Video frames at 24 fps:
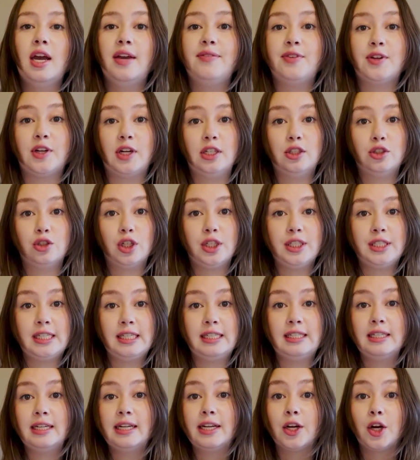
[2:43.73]
If you're
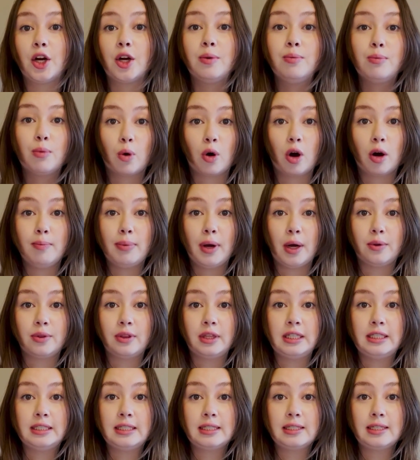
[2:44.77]
interested in hearing more about
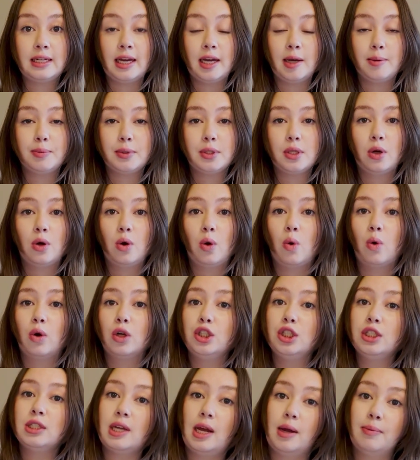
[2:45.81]
these tips or
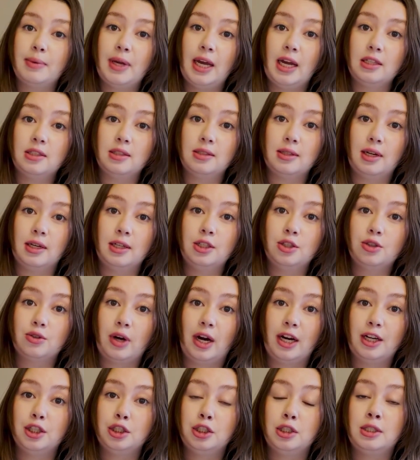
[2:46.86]
just MCAT study
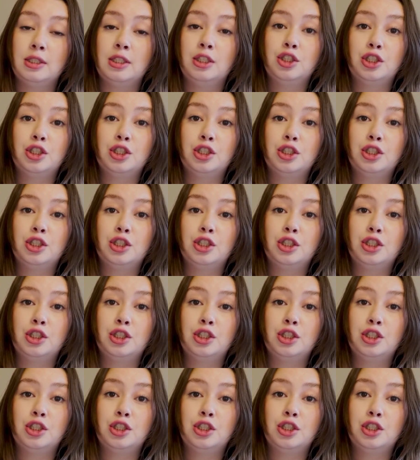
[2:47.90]
strategies in